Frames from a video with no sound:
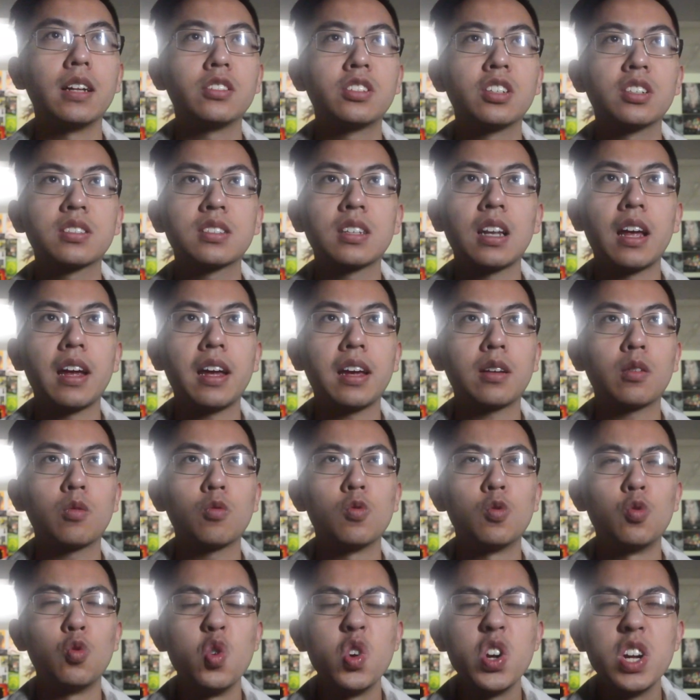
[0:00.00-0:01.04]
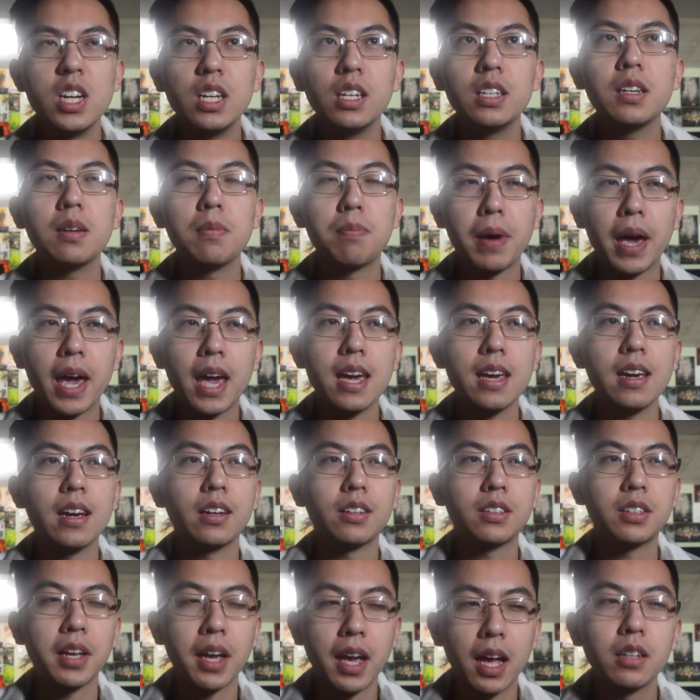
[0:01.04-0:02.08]
and just like really pay
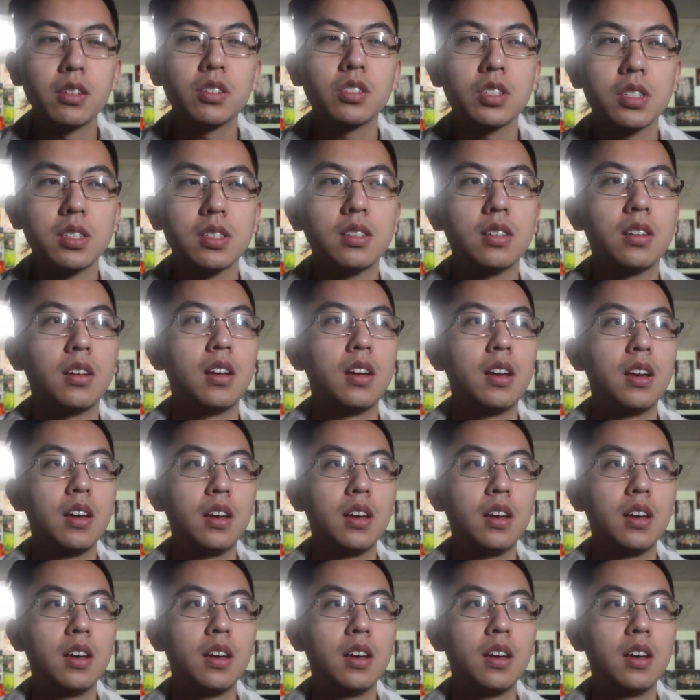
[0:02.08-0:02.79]
attention